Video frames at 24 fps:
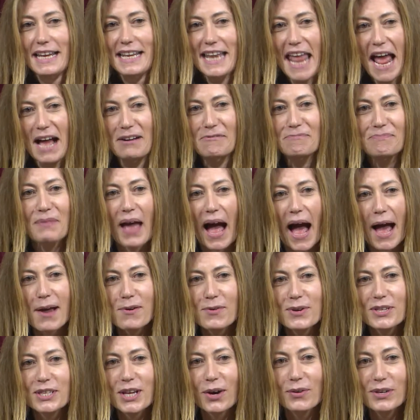Now, I
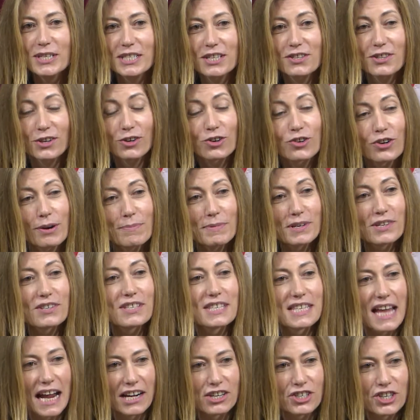was going to the criminal
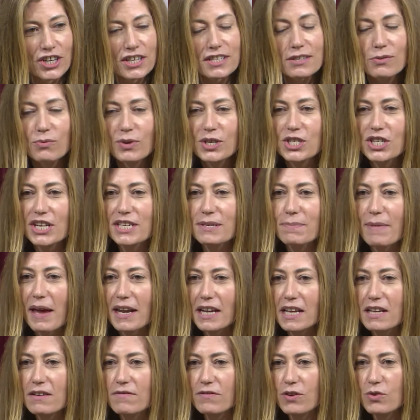section, which, as
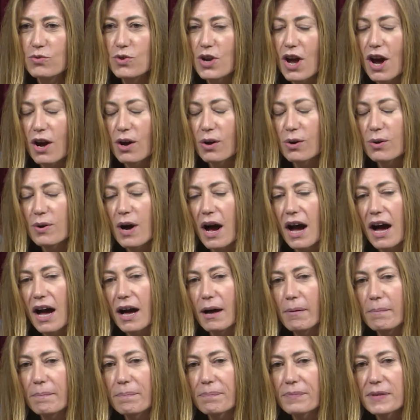many of you know,
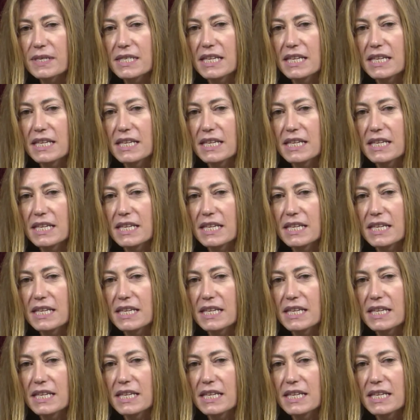um,